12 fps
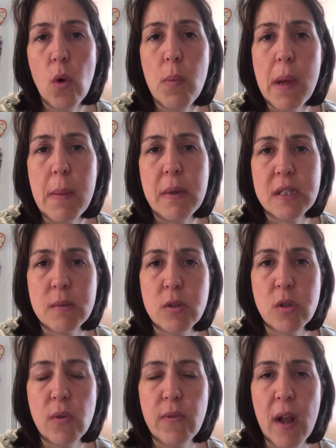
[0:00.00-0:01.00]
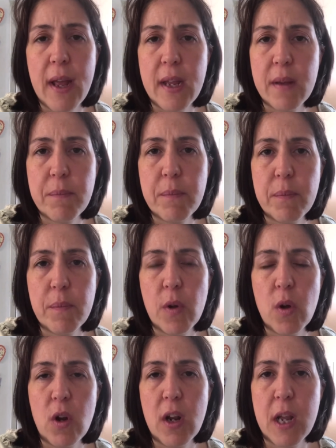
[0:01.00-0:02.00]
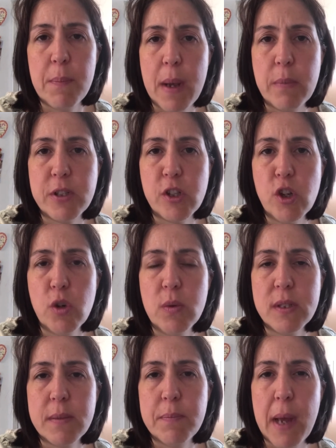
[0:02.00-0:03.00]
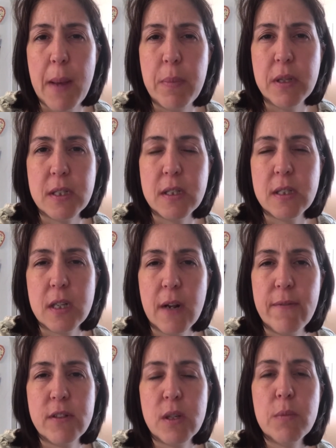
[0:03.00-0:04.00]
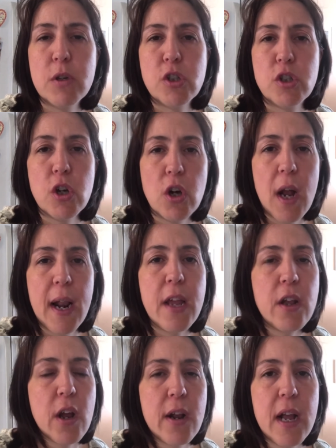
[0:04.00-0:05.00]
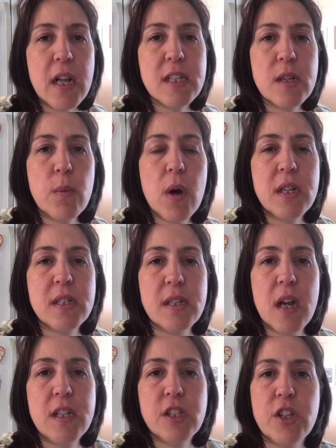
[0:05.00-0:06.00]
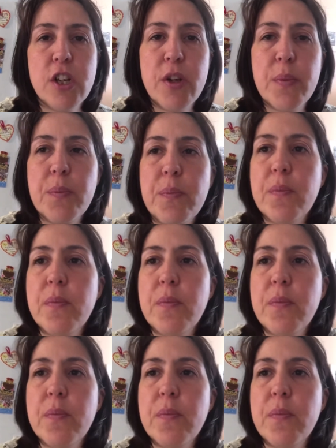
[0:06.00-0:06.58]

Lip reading: or maybe some sort of like on a kebab skewer with some peppers and stuff. So I'm not sure. I'll let you know later what I decide to do.